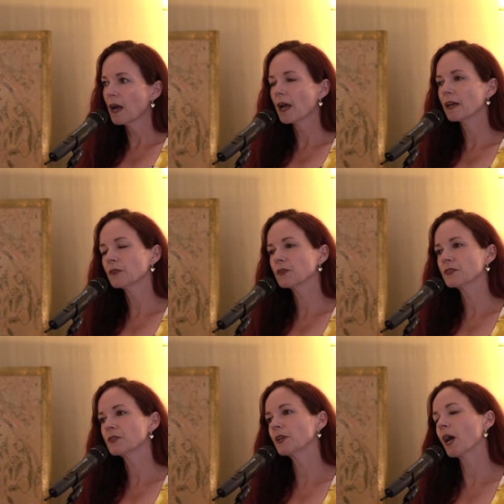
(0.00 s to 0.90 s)
I
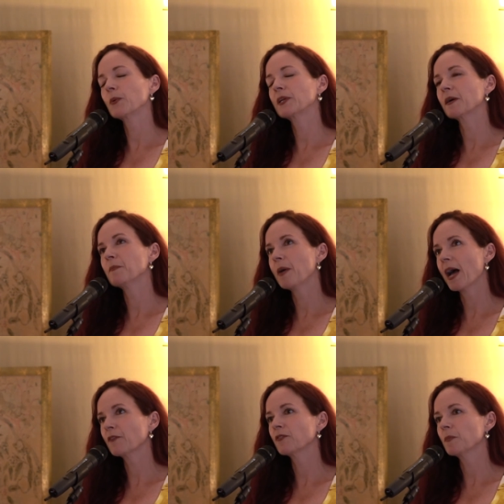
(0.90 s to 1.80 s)
understood I would come
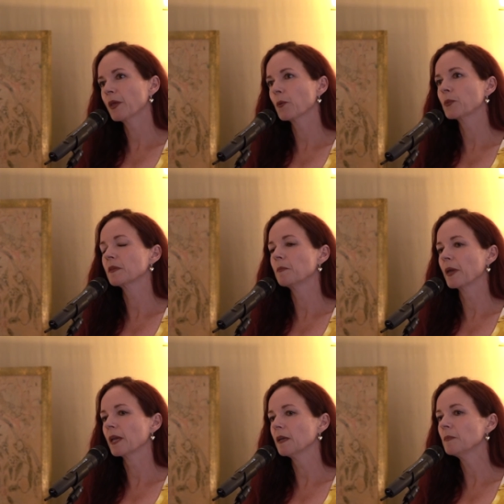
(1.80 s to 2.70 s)
back from there with a
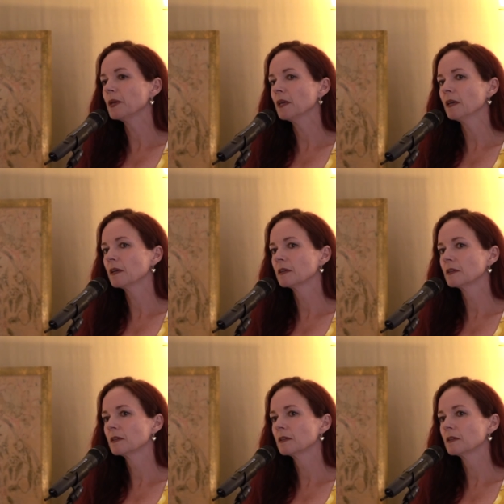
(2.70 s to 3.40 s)
baby,